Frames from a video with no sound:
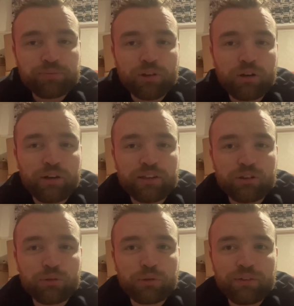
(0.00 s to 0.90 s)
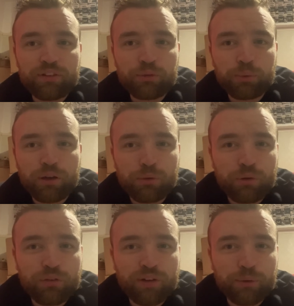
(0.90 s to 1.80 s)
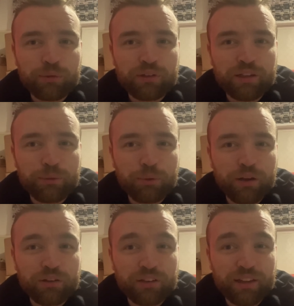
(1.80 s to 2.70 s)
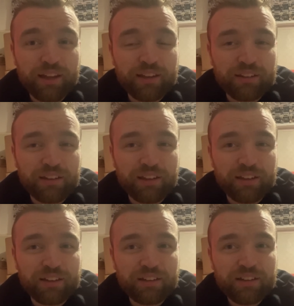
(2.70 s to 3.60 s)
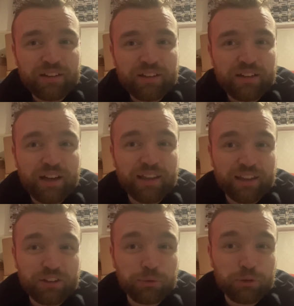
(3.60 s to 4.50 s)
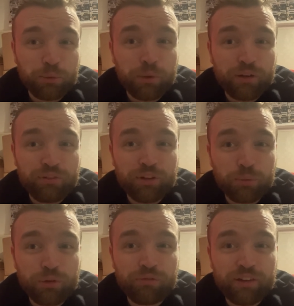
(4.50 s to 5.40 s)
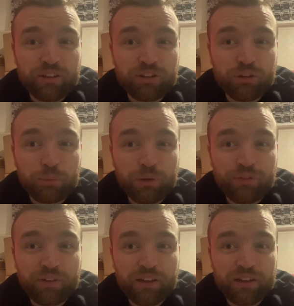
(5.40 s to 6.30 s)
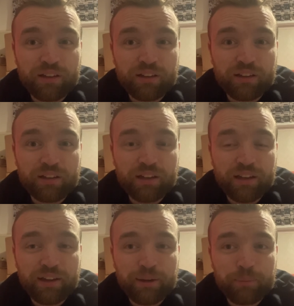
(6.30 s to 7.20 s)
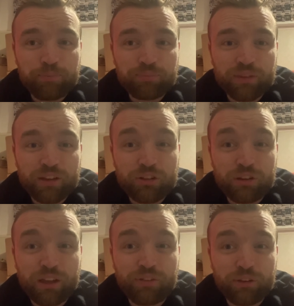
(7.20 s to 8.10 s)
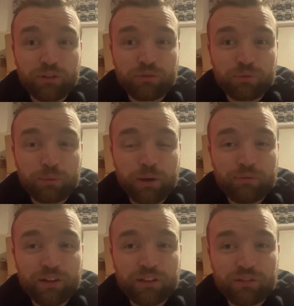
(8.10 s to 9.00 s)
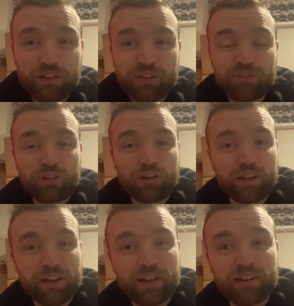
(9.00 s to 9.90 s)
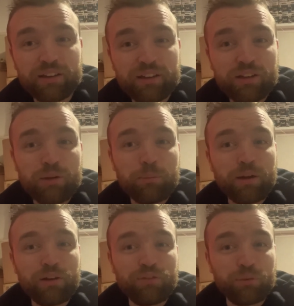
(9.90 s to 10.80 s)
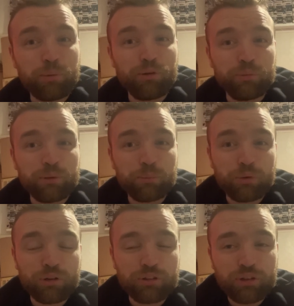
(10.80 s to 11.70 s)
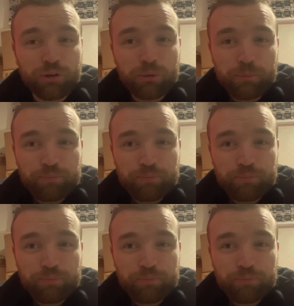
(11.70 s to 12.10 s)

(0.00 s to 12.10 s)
or at least do, if he does well in qualifying, we'll see what else it gets. I think it should do well in race one, race two, but if it, it should definitely do well in race three, if not battling for podiums in one and two.